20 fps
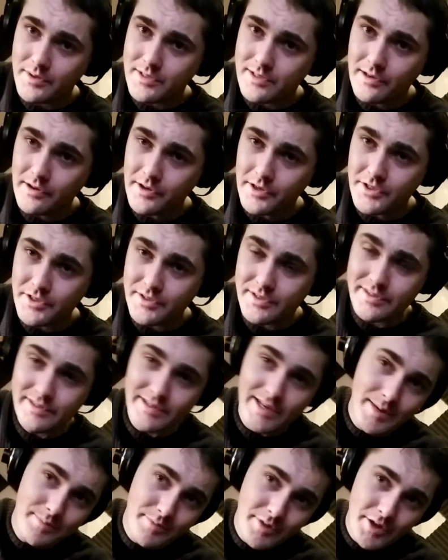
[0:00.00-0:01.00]
It's literally just the
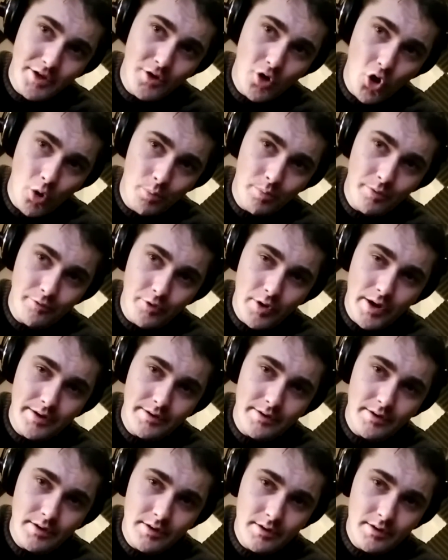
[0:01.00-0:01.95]
same thing up a fret.